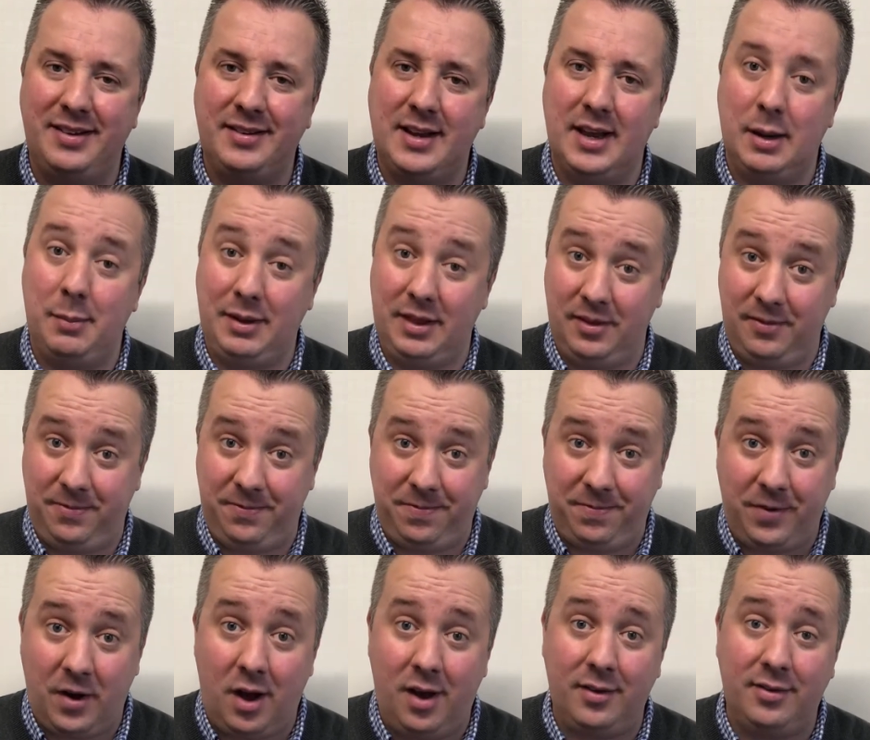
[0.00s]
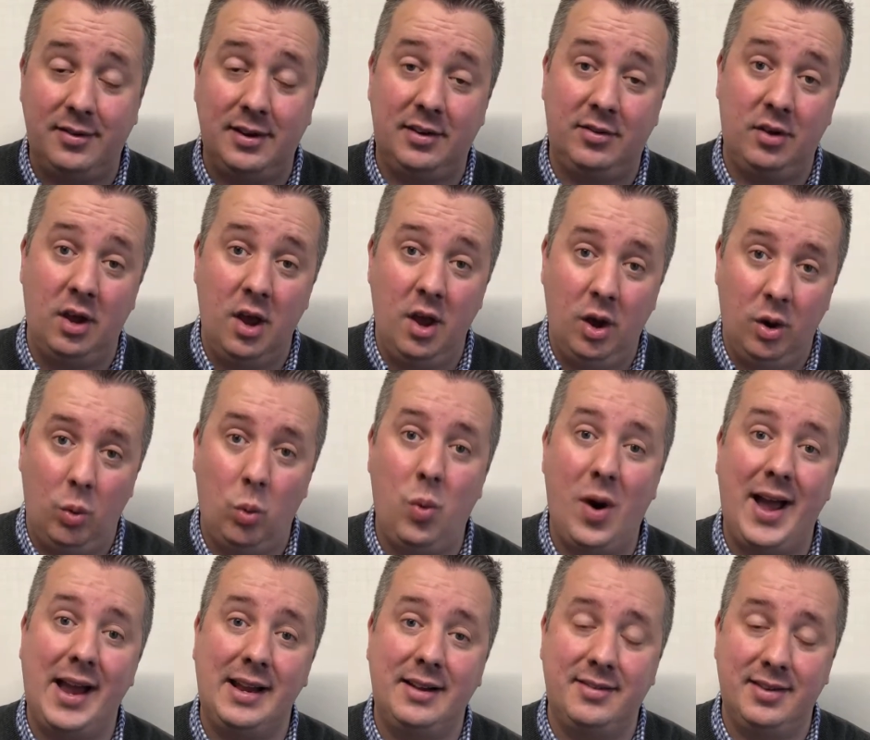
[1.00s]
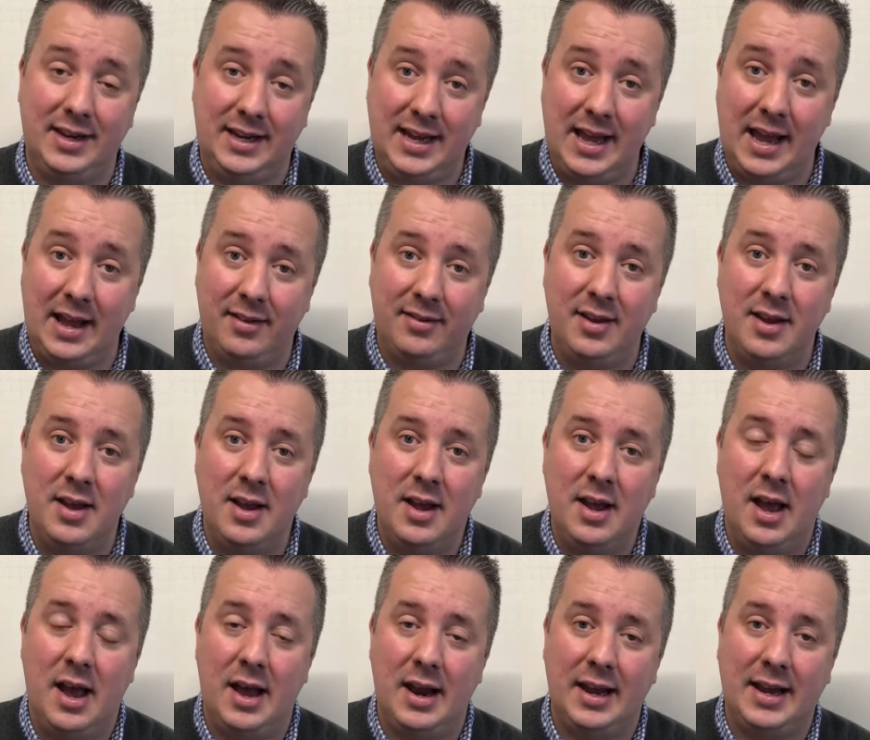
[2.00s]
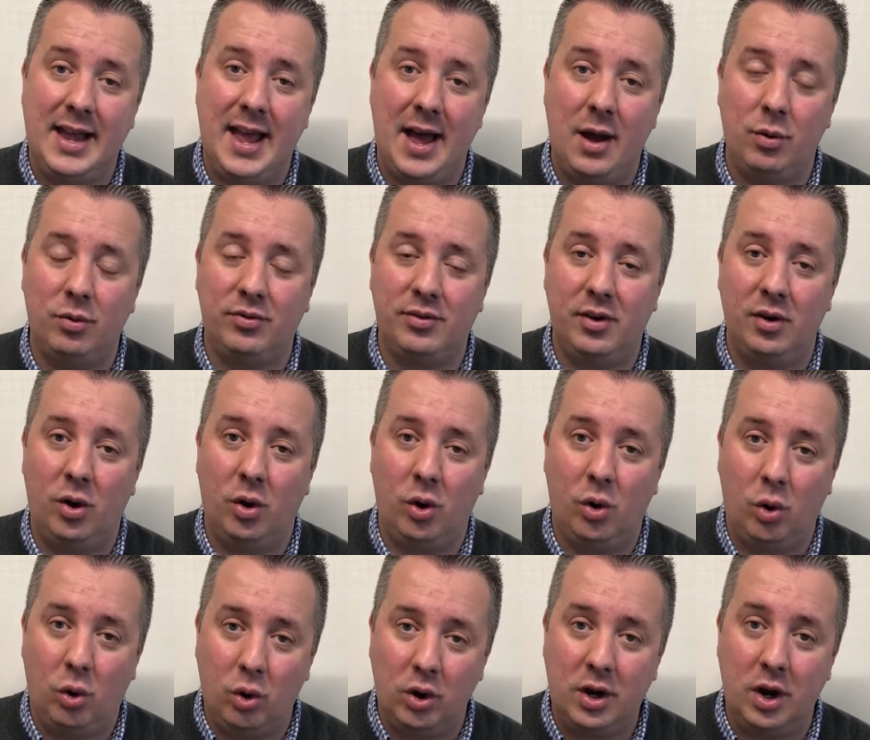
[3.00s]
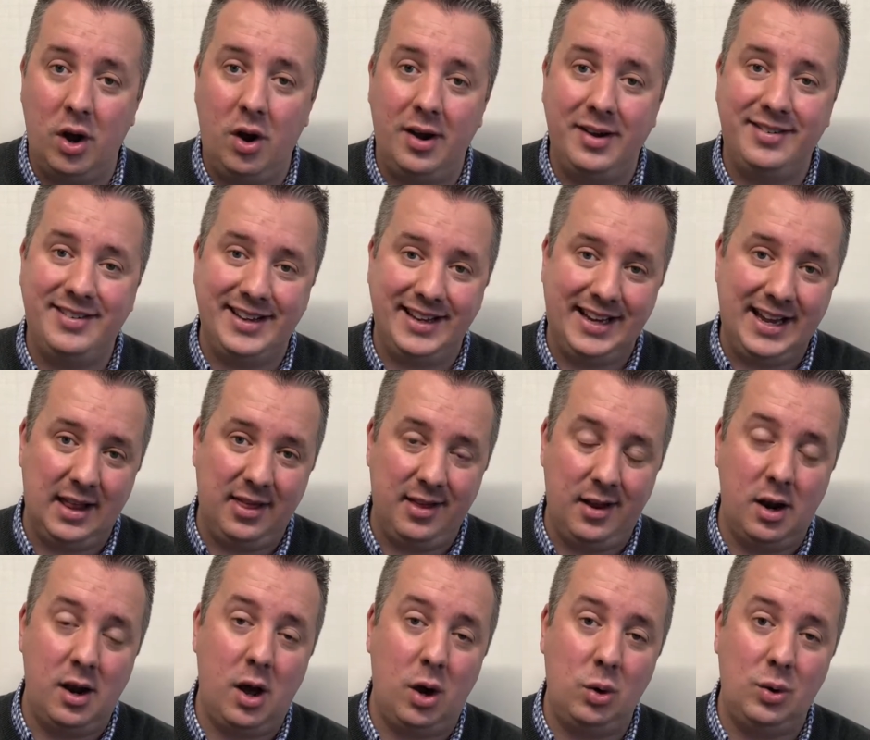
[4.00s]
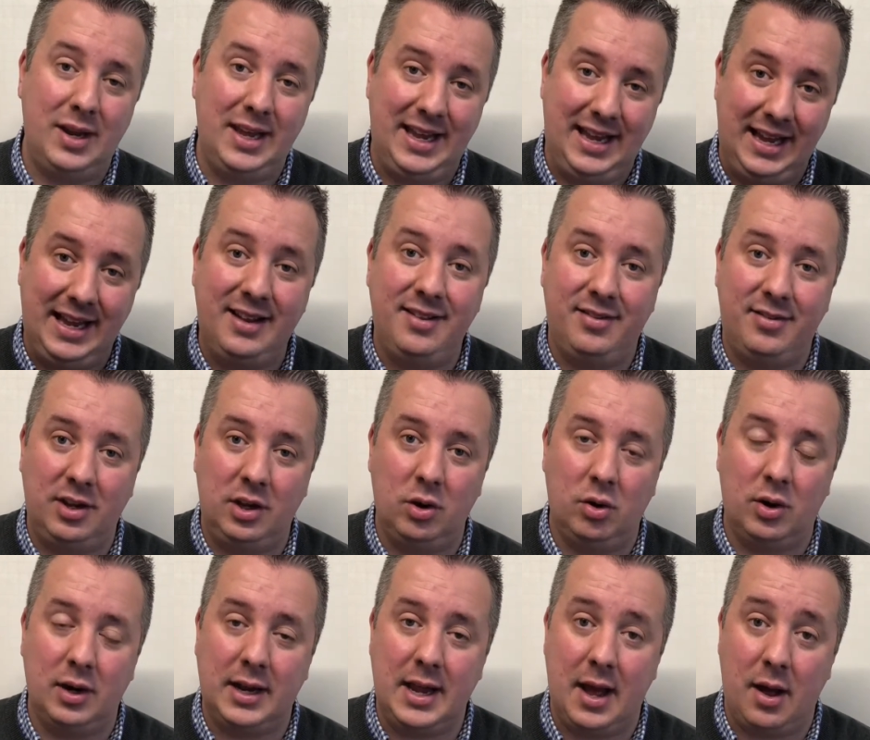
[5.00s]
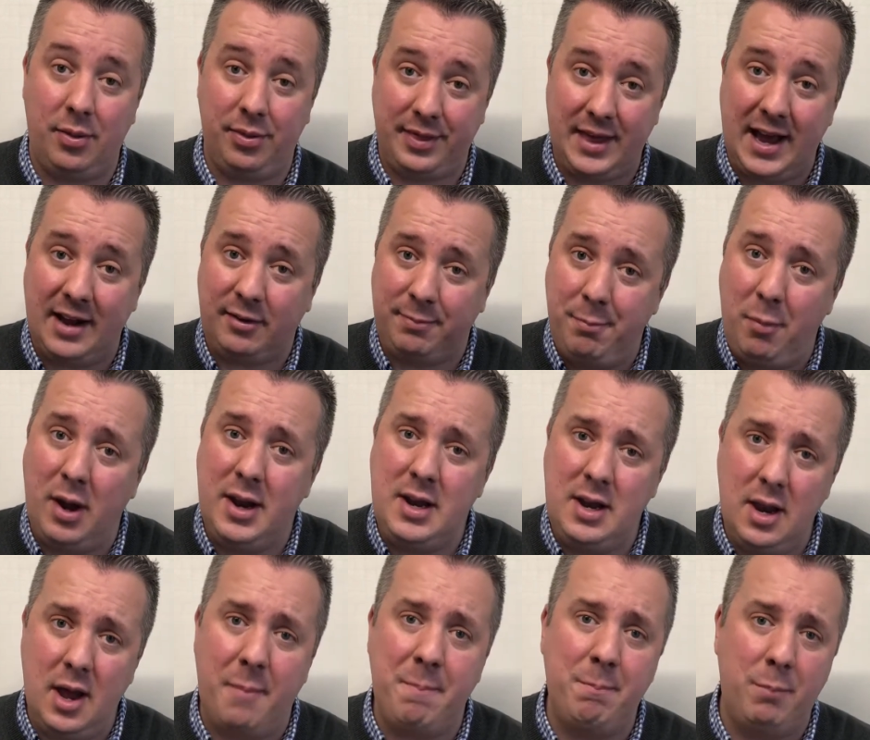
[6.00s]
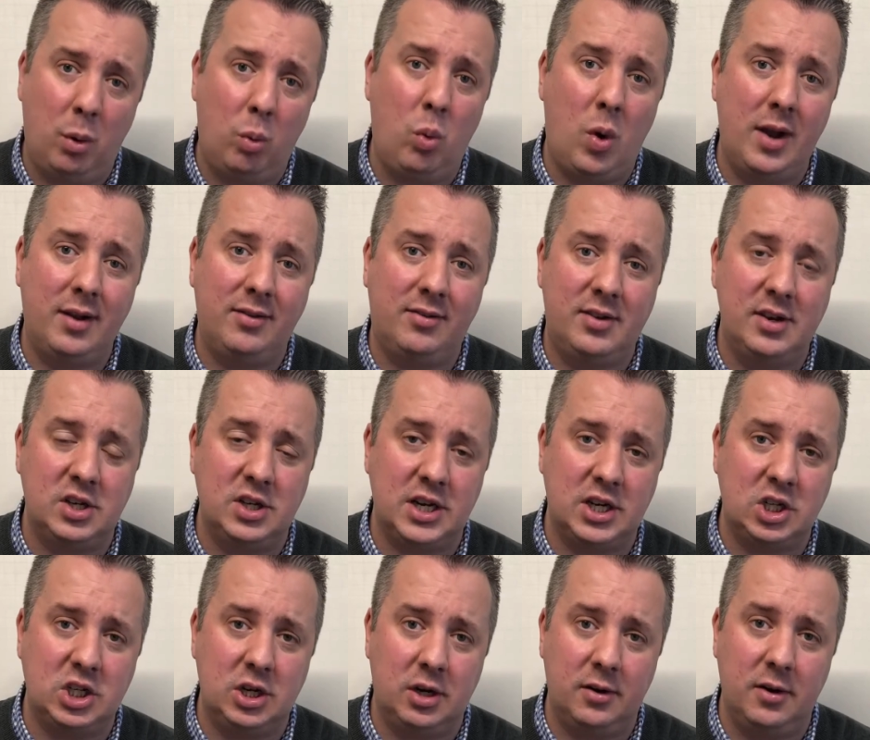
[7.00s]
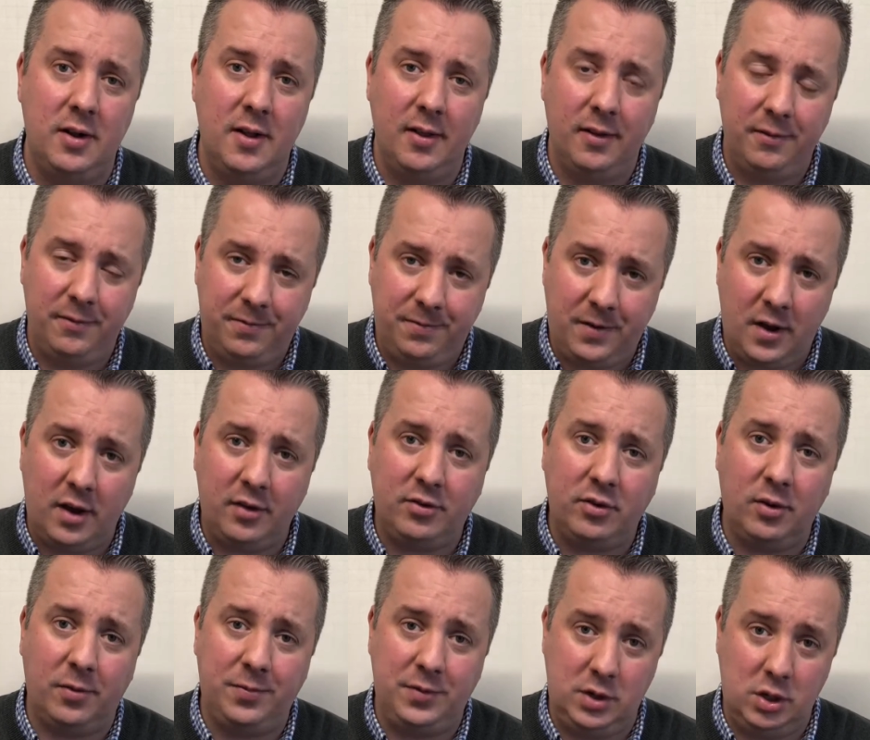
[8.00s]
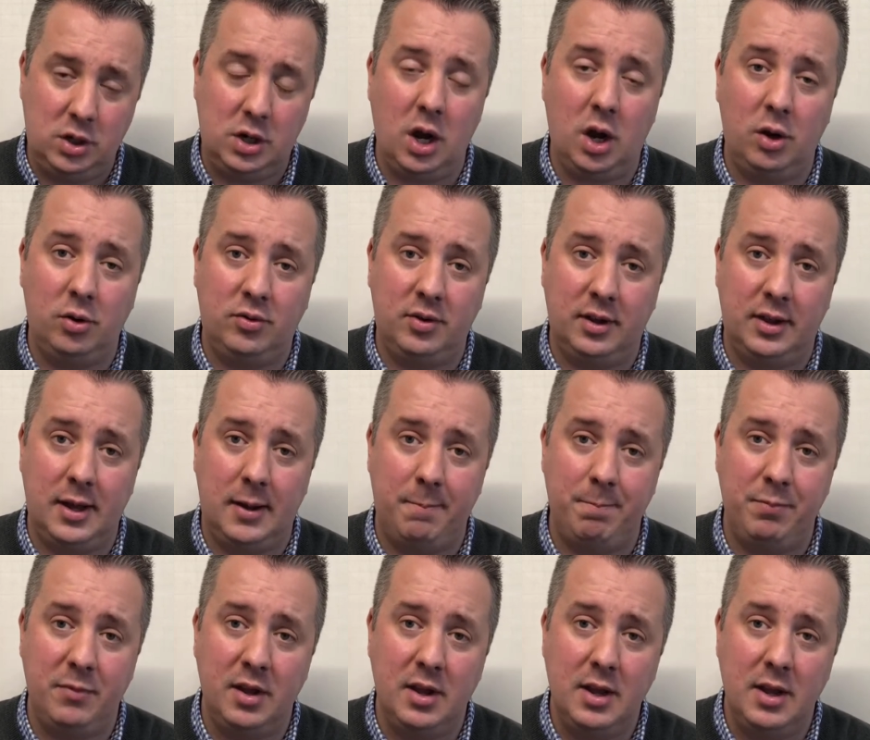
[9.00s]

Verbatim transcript: It's going to be the fastest way to get an account organised and get the loan into your account. That's my number one suggestion. First off, you go to them.